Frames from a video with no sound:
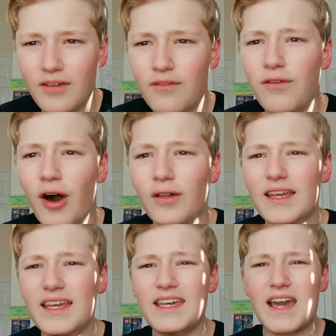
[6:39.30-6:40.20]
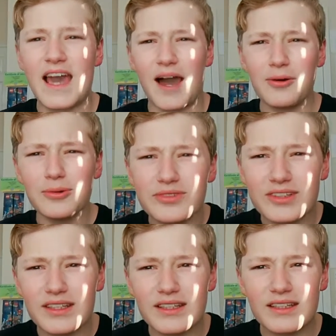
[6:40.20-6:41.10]
Falling
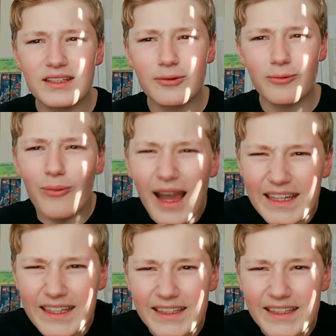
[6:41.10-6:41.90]
cows? What?